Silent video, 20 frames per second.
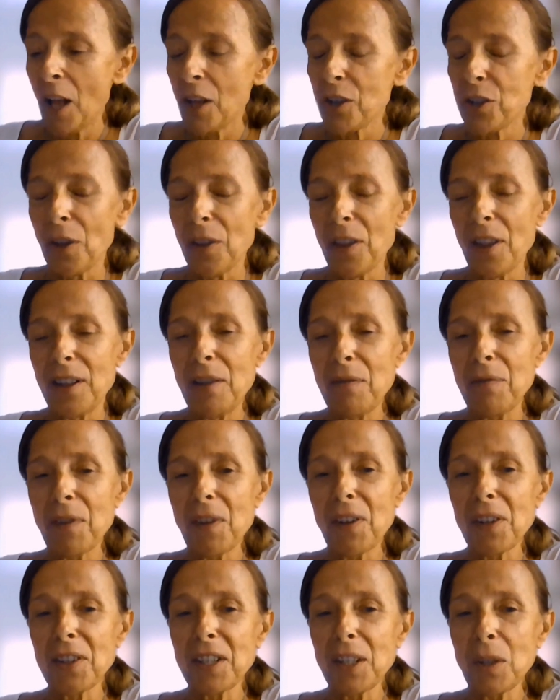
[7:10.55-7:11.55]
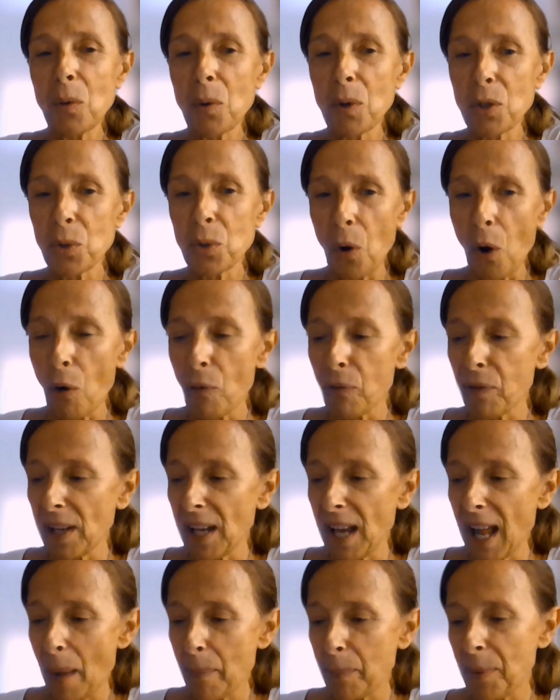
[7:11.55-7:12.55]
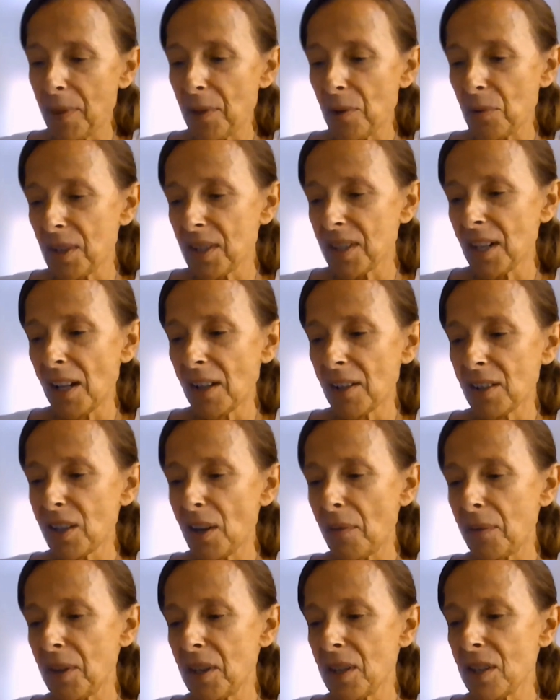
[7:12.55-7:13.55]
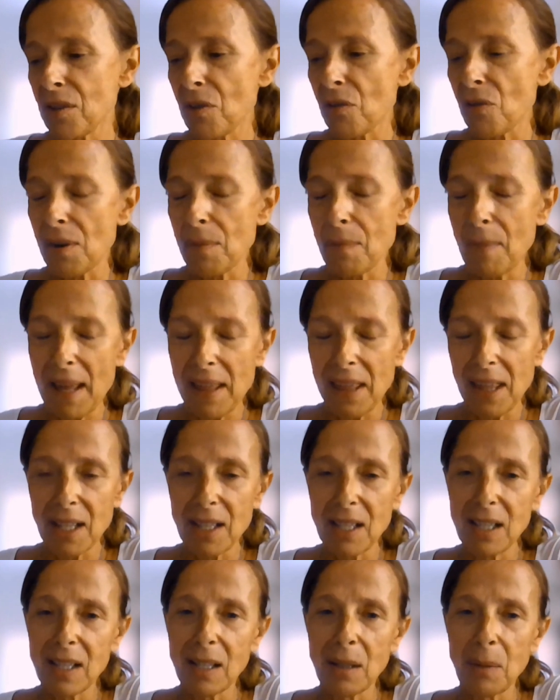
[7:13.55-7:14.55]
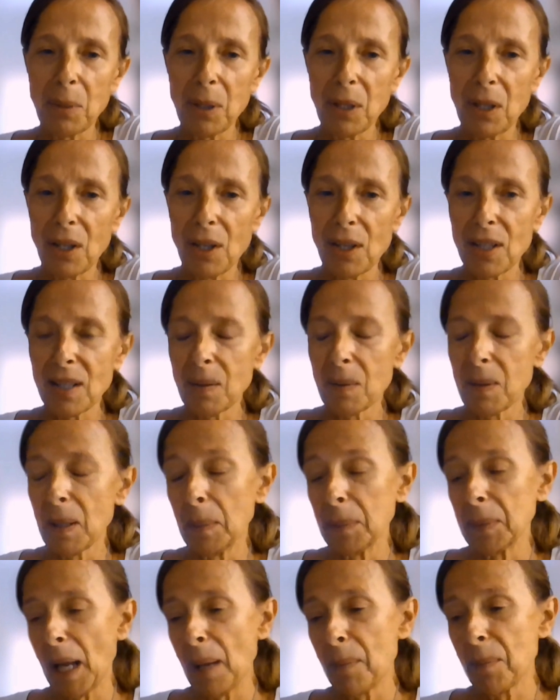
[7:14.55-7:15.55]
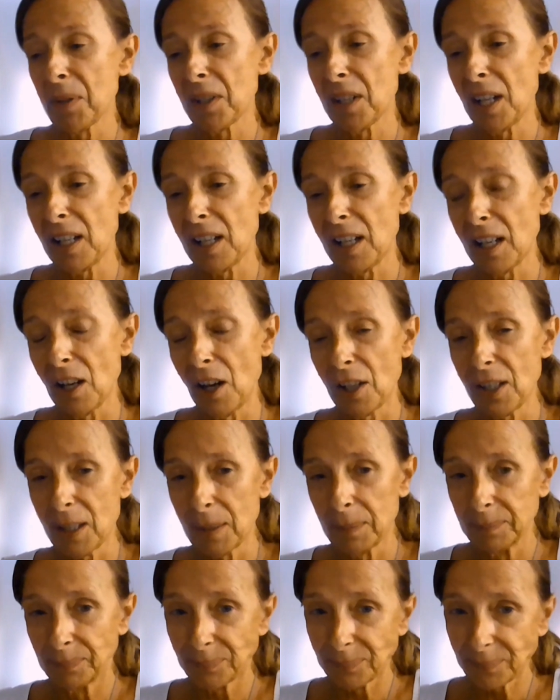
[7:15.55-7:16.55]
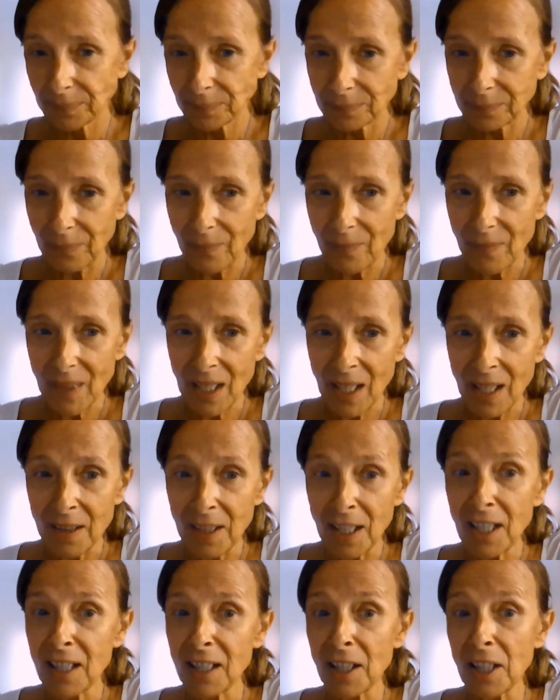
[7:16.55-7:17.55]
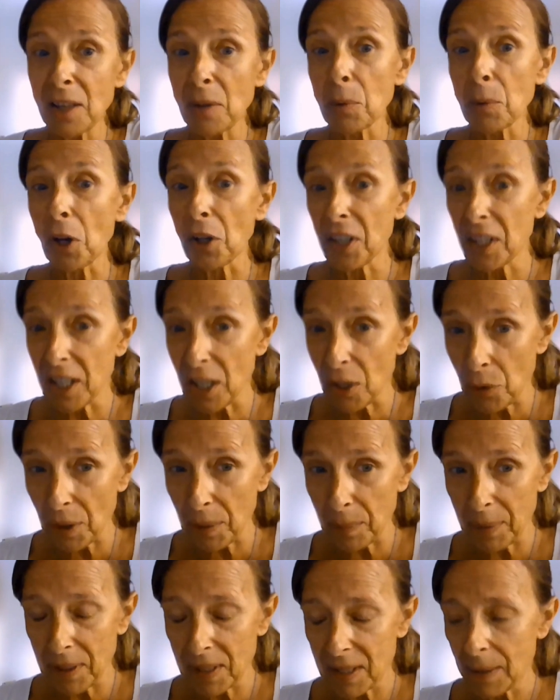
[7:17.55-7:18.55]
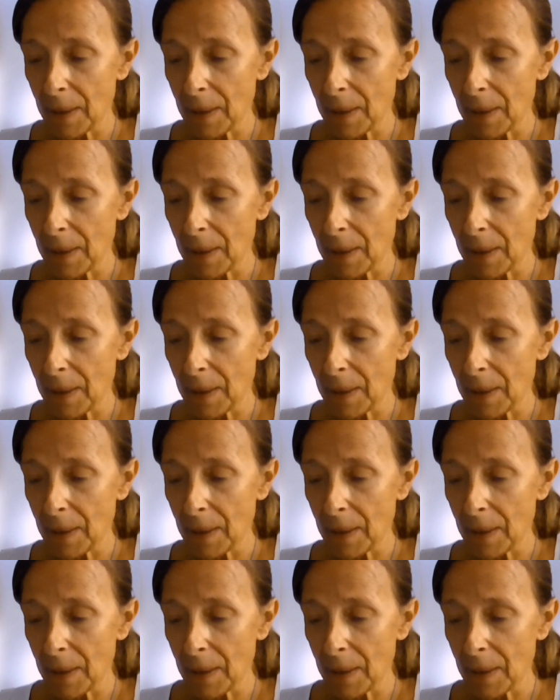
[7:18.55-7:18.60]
So the difficulty was to overlap the results of these 3 methods because sometimes they did not. They were not in agreement.